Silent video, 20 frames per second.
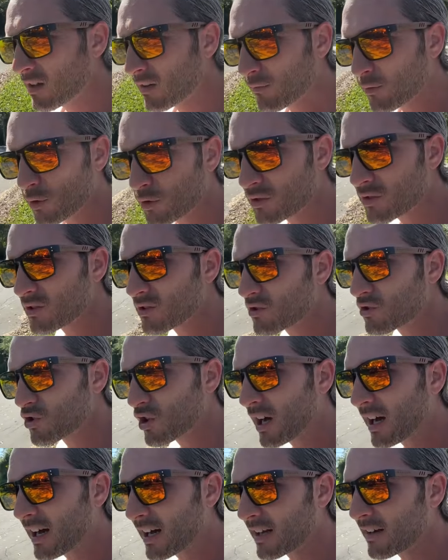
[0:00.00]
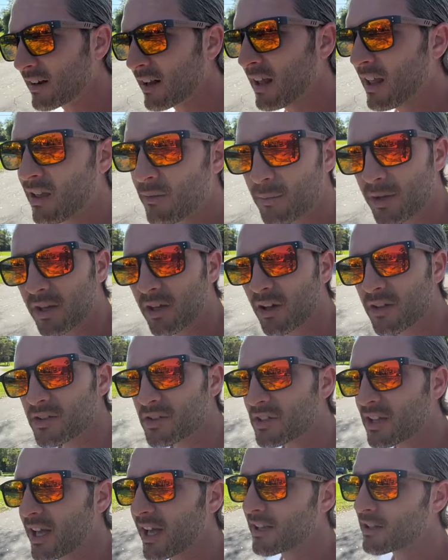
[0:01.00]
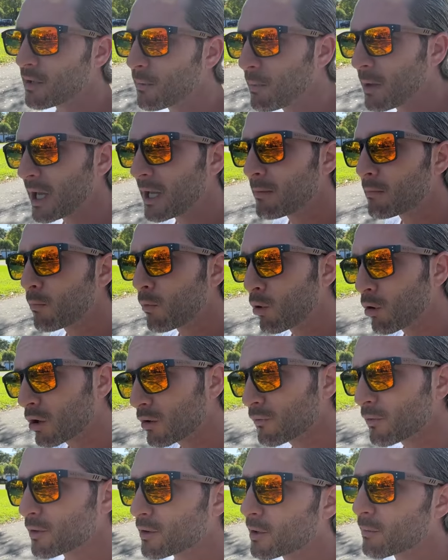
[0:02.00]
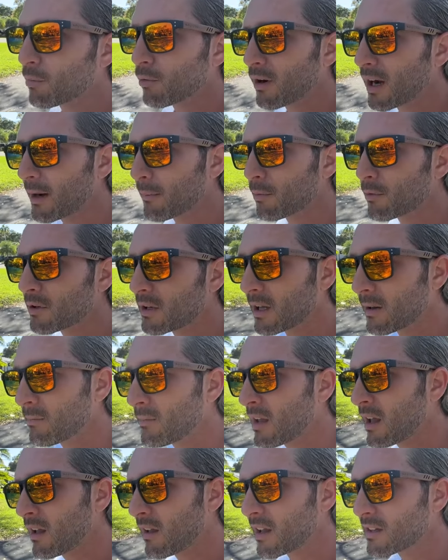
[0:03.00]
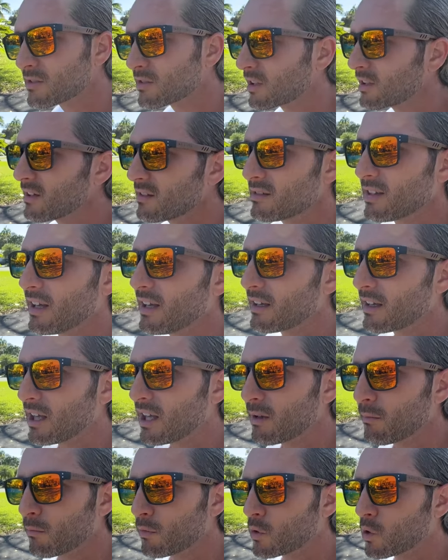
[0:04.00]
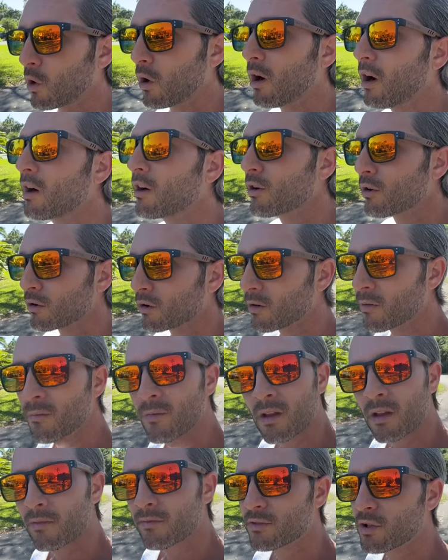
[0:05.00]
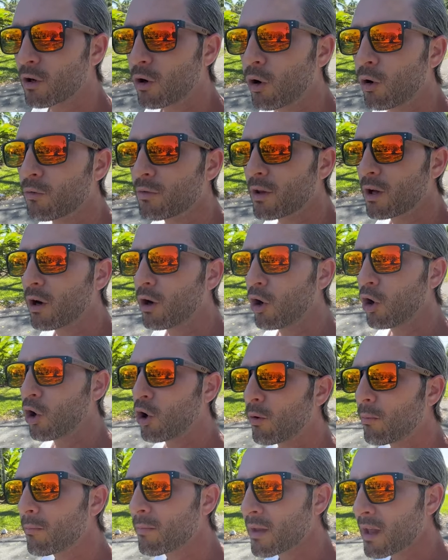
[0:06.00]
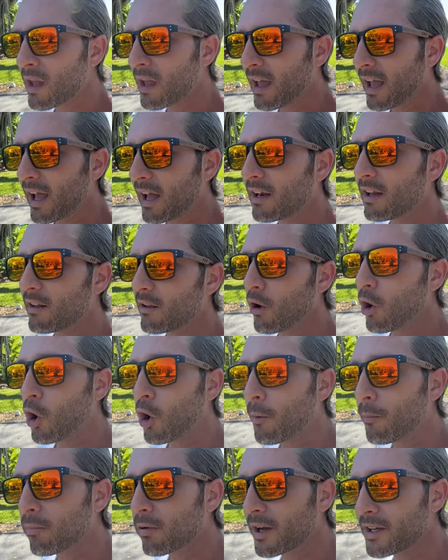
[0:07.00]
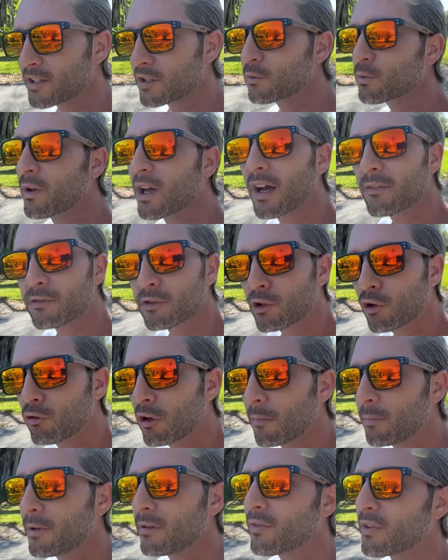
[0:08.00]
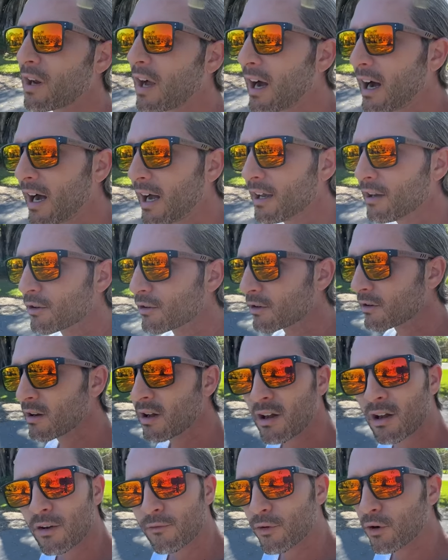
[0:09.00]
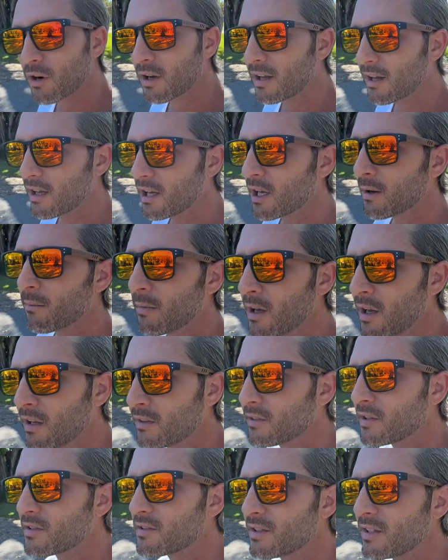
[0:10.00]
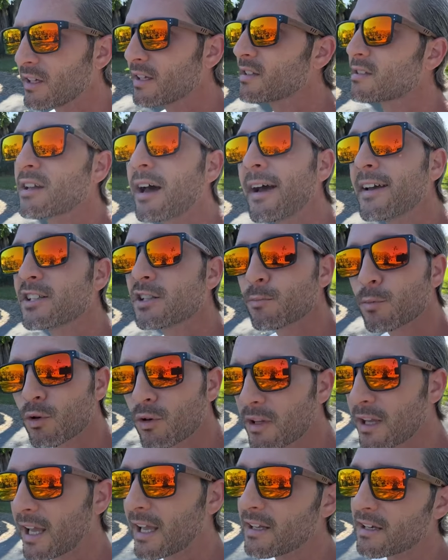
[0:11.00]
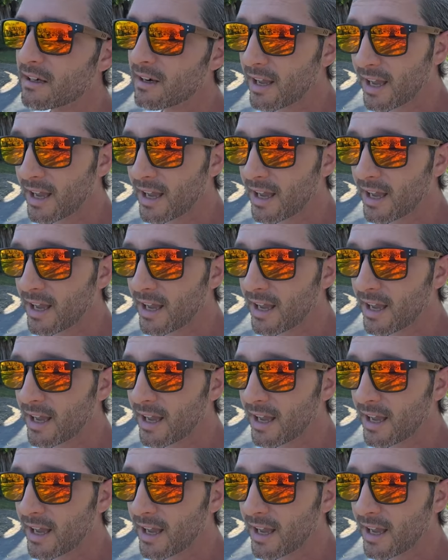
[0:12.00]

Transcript: Versus John, because he had to pay more for the property, it's going to take him longer to own the home, and home prices will have to go up even higher for him to see a sizable gain in